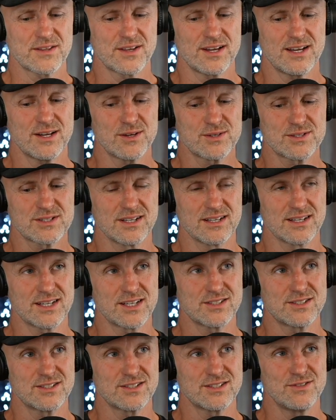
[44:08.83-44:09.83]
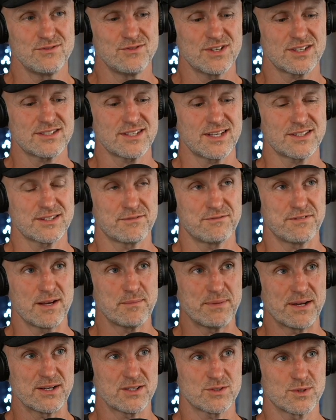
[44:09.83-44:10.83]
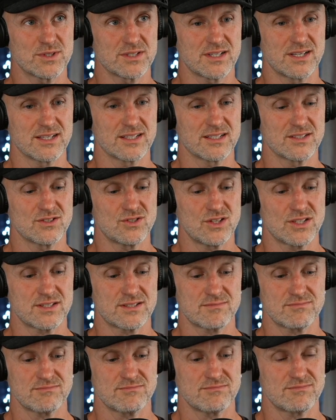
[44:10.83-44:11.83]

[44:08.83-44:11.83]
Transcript: on that house like? Because you just said the Flip House was like just.